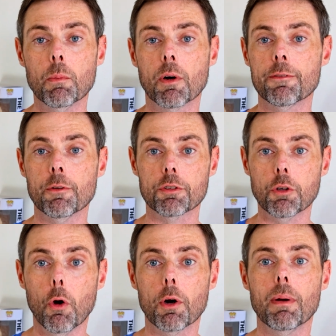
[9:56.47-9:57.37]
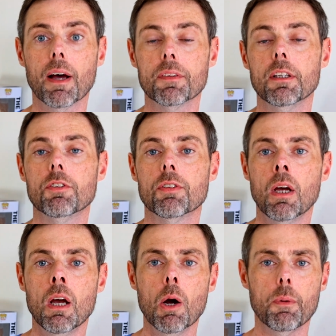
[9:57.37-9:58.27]
when I first heard about this,
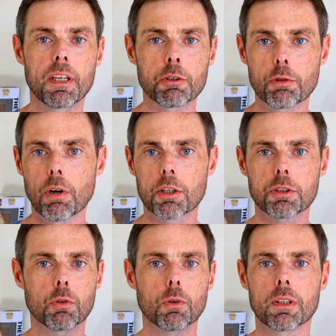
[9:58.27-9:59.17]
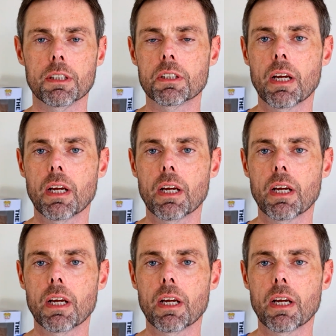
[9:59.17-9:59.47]
with the introduction to all these